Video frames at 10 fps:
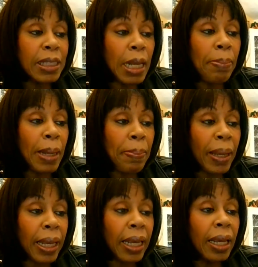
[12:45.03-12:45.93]
B
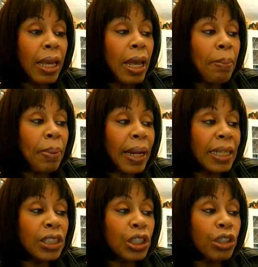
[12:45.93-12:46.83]
P
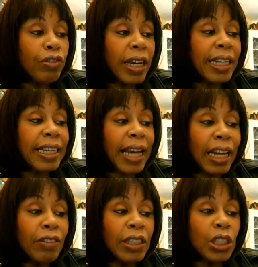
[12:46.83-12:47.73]
plans to create
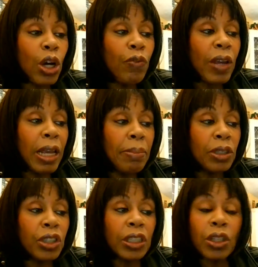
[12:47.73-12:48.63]
galleries of
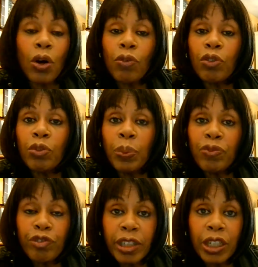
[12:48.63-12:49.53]
images of
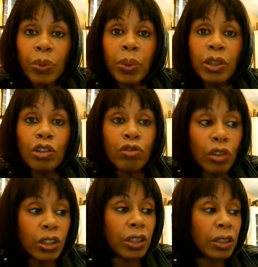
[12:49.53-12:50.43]
frequent
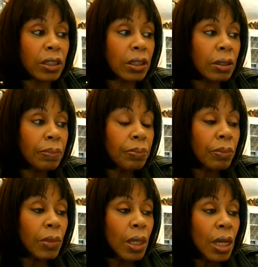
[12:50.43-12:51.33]
crossers.
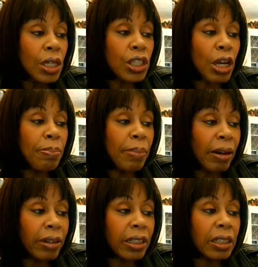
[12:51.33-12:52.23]
So
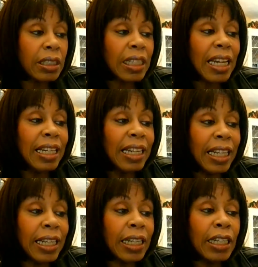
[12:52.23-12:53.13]
Americans
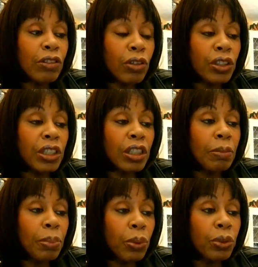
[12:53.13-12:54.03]
legally crossing the
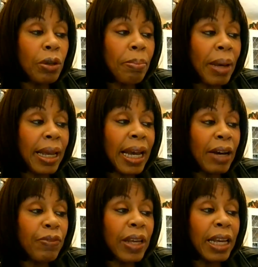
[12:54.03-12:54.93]
border may
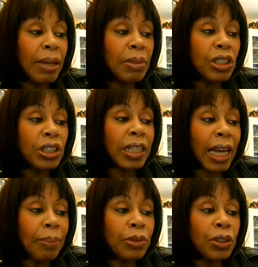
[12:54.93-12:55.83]
have their images
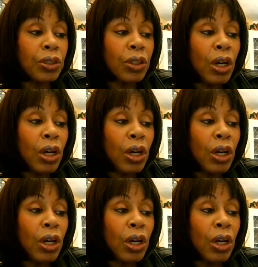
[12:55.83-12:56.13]
captured